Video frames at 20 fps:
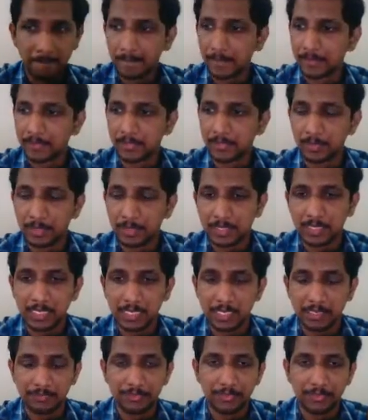So
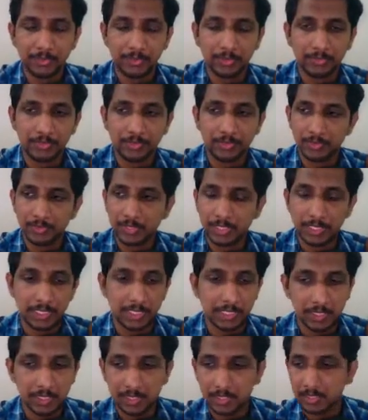basically, if you see
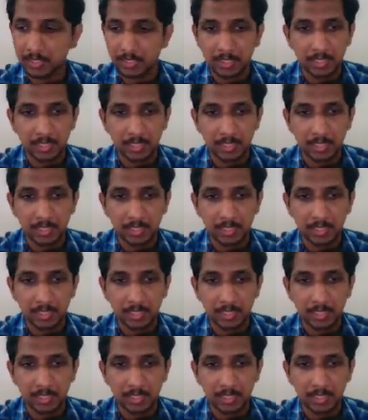this,